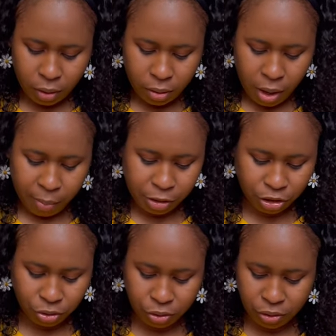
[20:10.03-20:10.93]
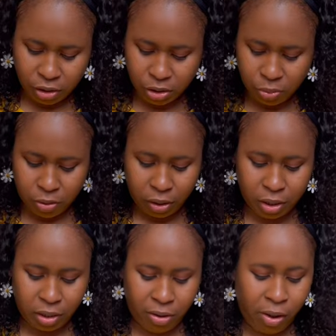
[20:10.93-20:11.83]
Let me show you this
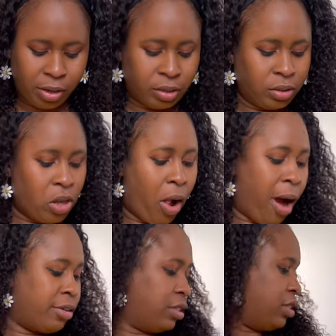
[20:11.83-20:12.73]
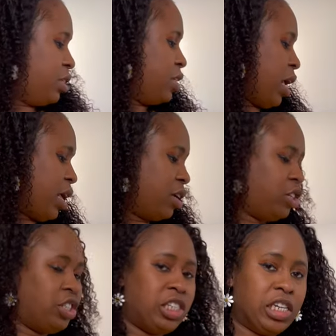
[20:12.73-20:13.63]
one. So this is like a
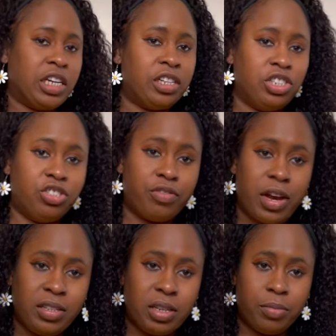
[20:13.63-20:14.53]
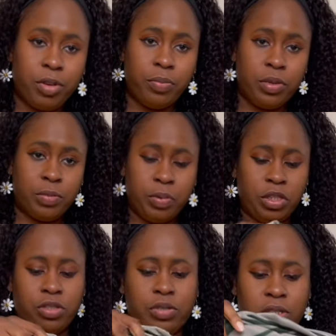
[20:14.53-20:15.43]
sheer dress. I'm gonna put the
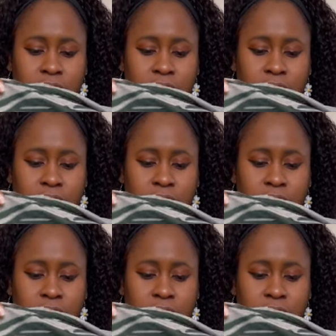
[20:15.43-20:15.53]
picture on the